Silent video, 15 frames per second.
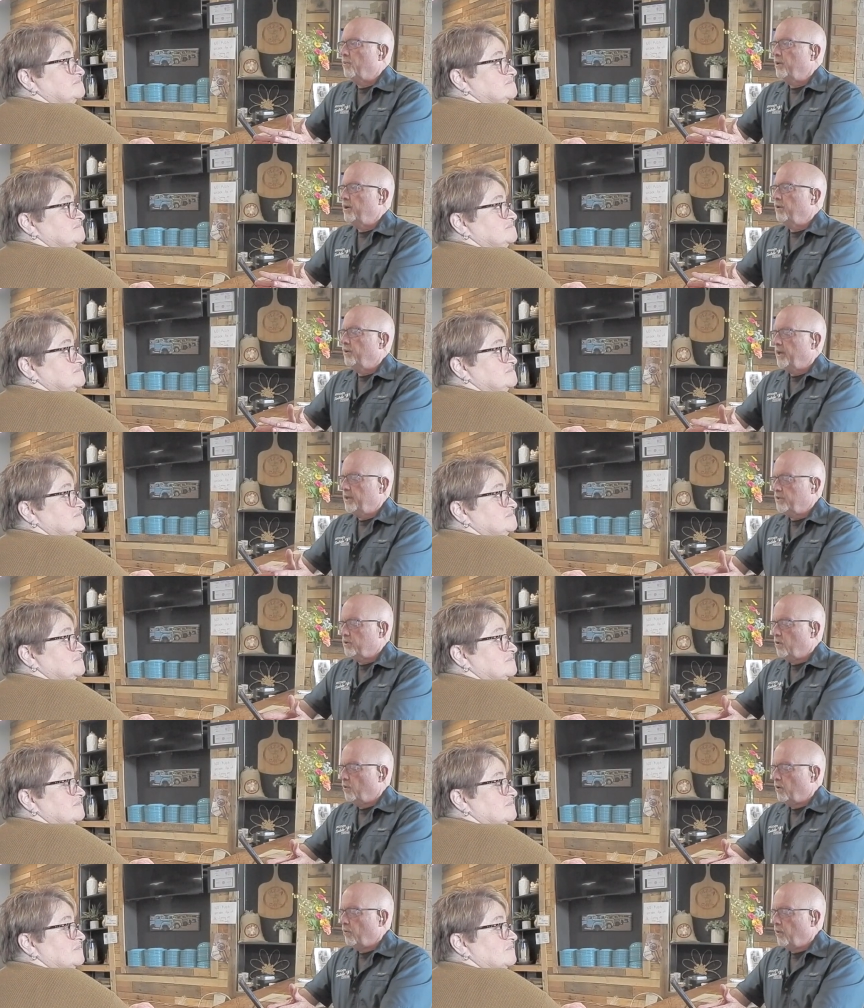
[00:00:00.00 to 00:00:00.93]
Speaker 1: burrito
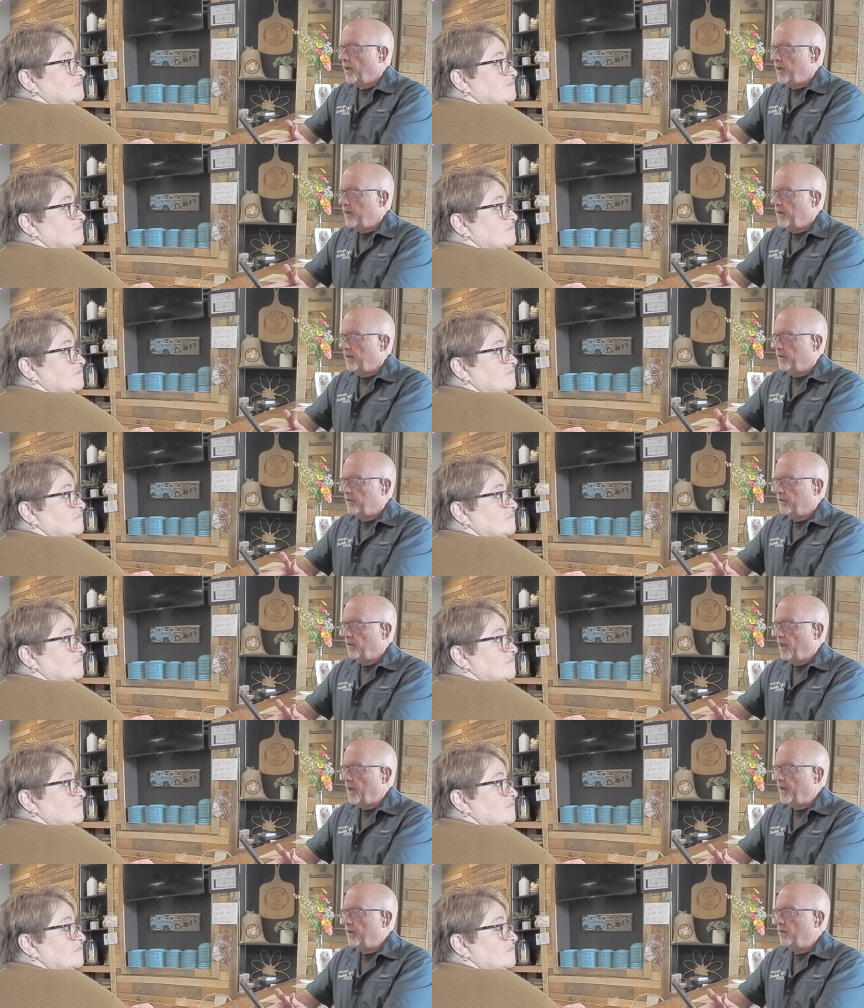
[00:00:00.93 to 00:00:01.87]
night's going right in
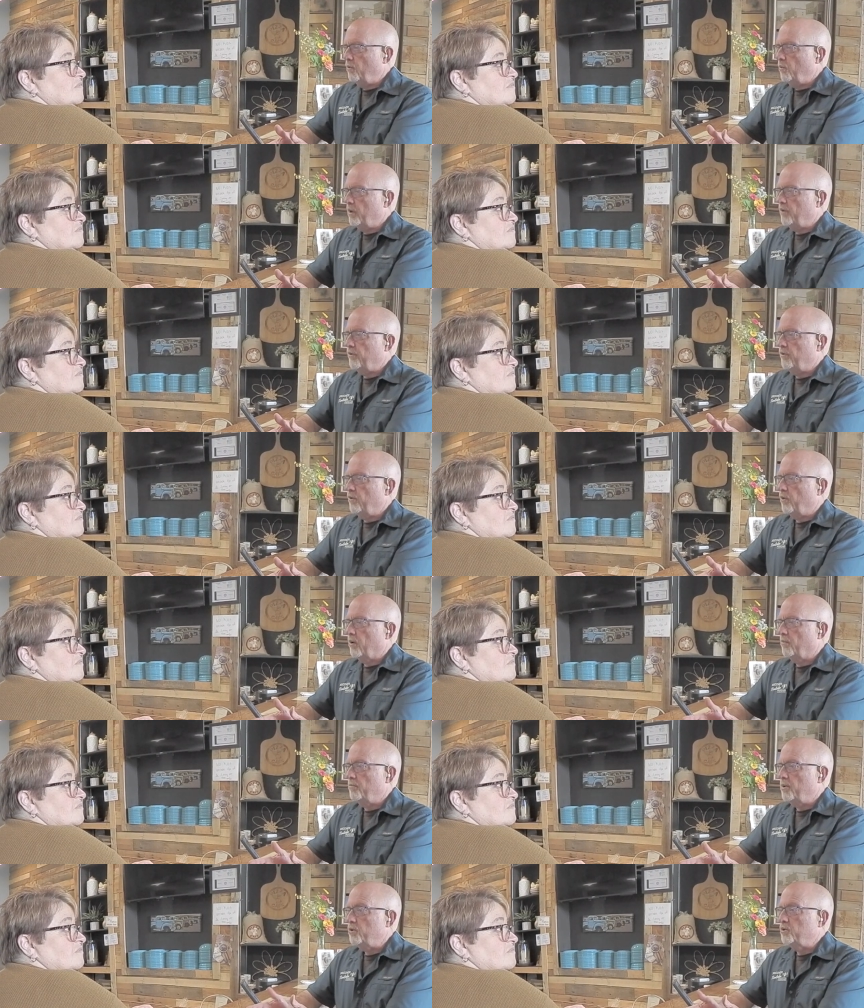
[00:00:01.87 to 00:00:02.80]
line with
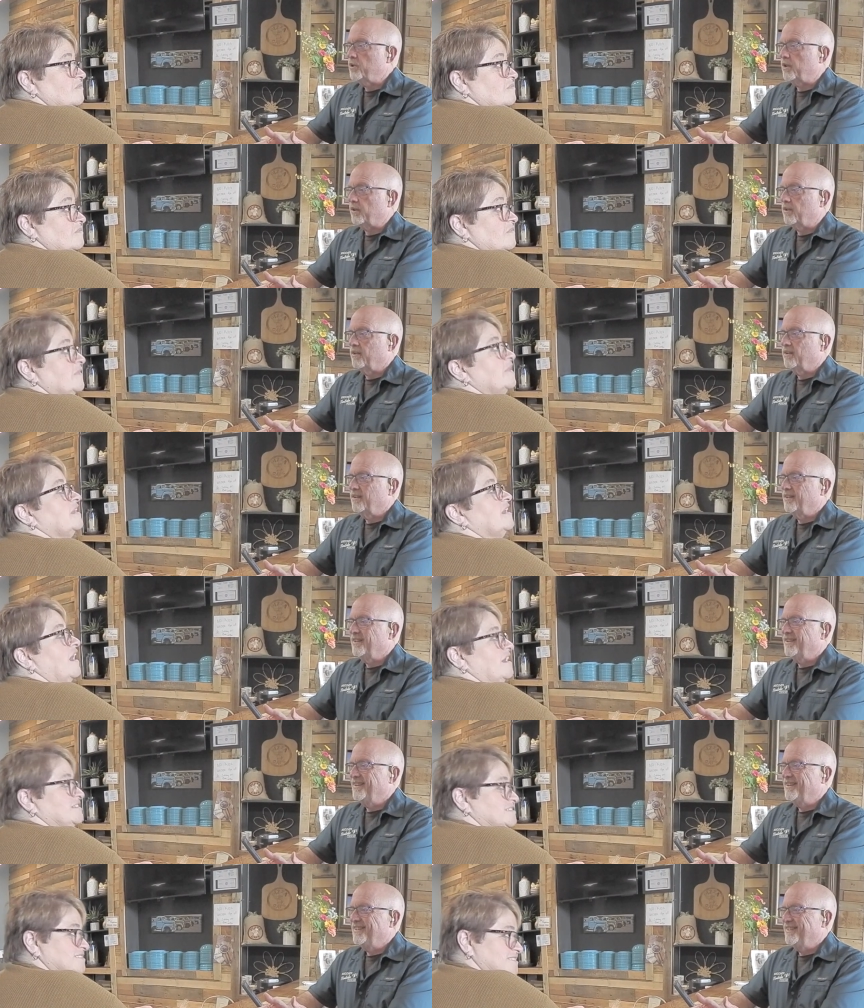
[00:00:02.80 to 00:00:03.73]
your music.
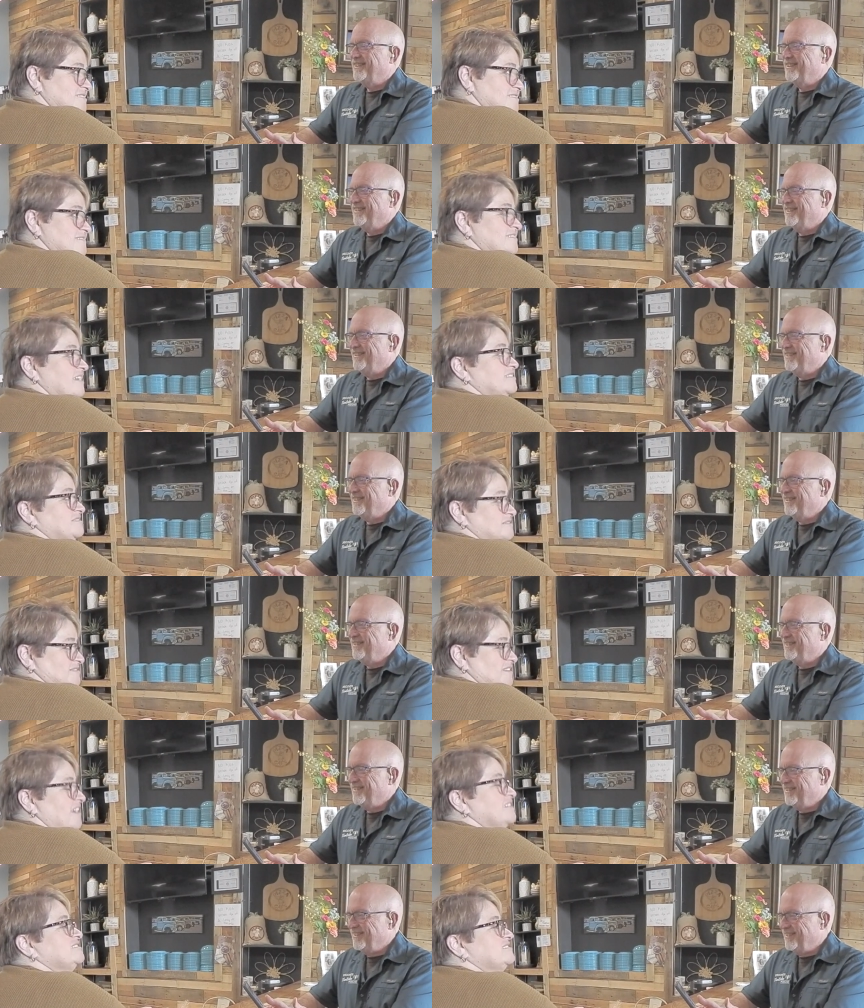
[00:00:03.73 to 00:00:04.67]
Speaker 2: Yes,
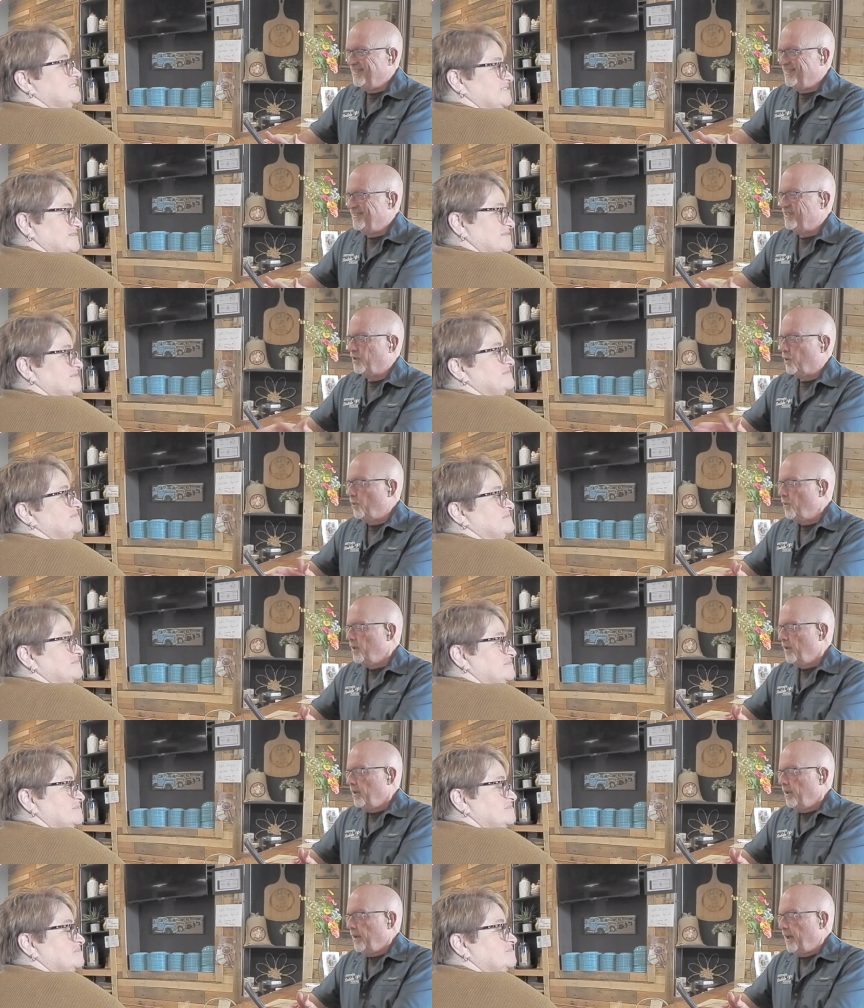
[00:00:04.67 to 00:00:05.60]
that's
Speaker 1: yes. So,
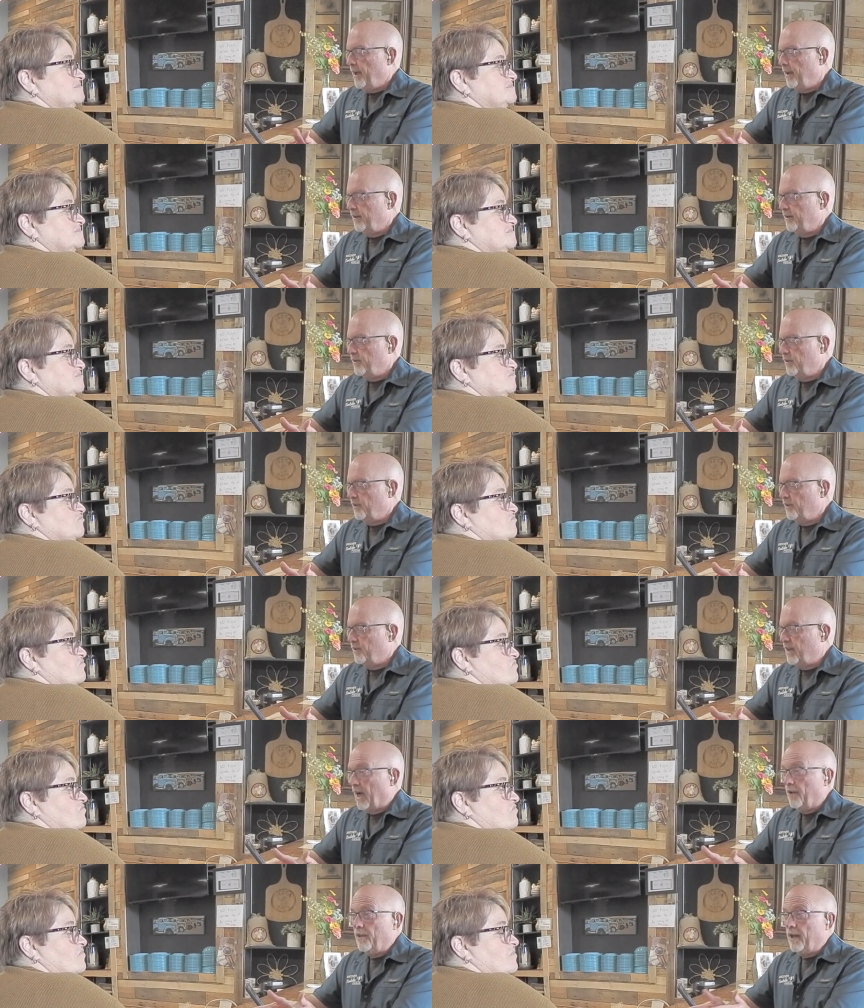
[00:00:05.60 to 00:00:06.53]
and
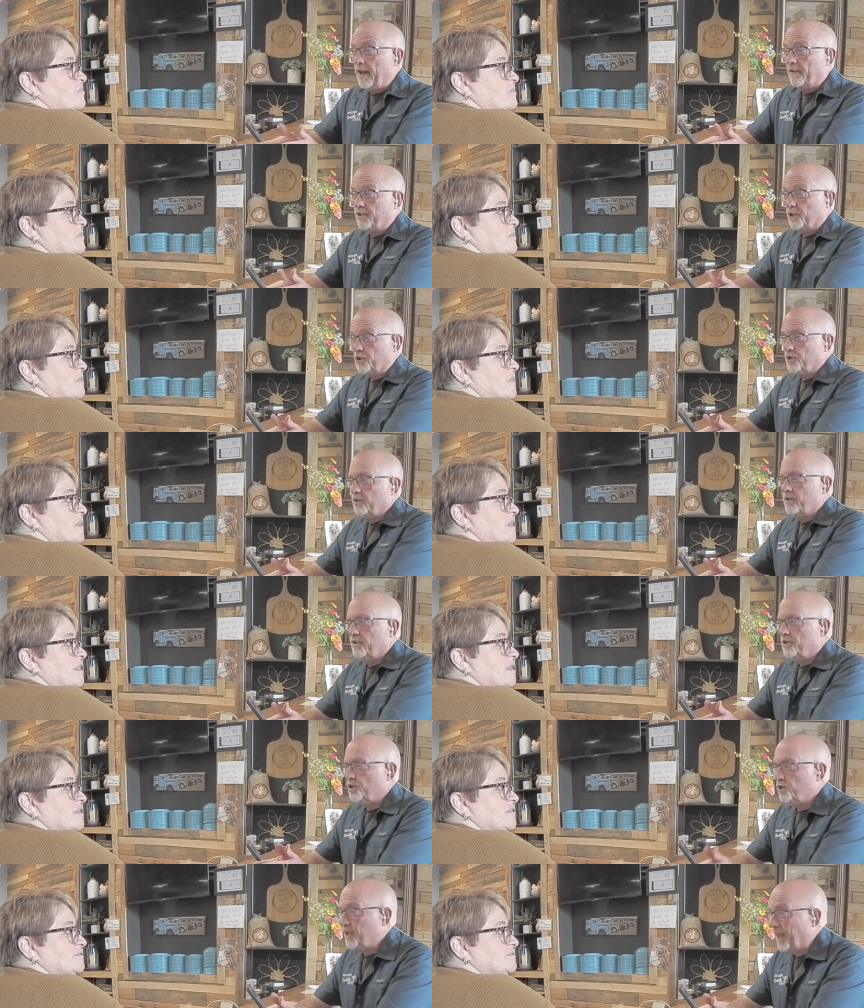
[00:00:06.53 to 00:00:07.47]
now that I just
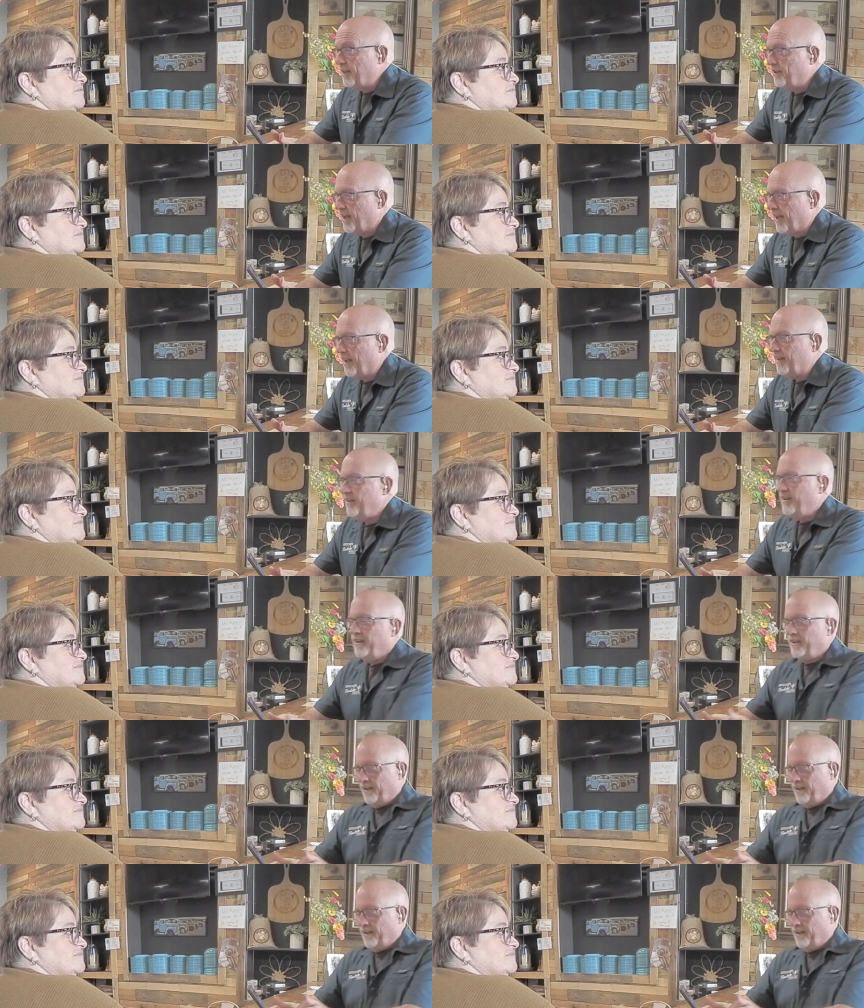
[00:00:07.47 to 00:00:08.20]
said that,